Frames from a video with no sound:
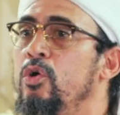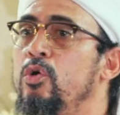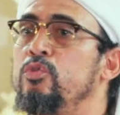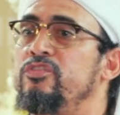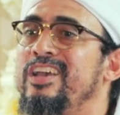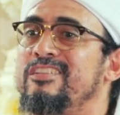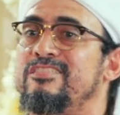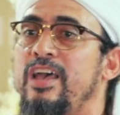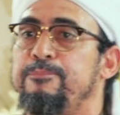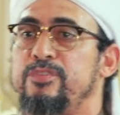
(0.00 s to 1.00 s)
whose
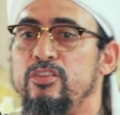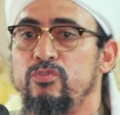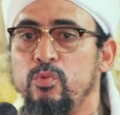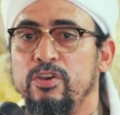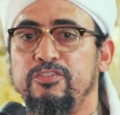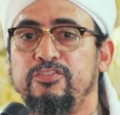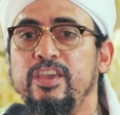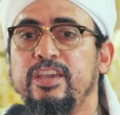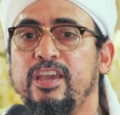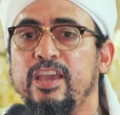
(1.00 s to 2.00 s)
acceptance we're
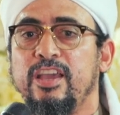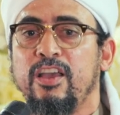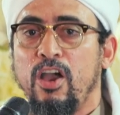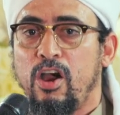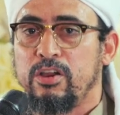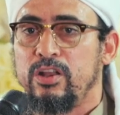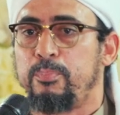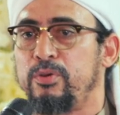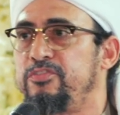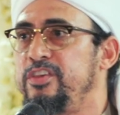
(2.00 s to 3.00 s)
seeking, are going
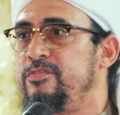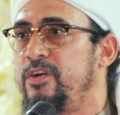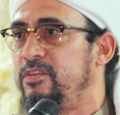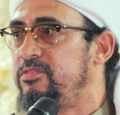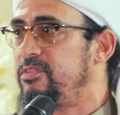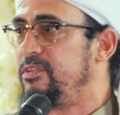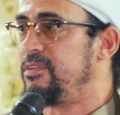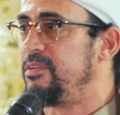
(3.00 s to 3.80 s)
to perceive us.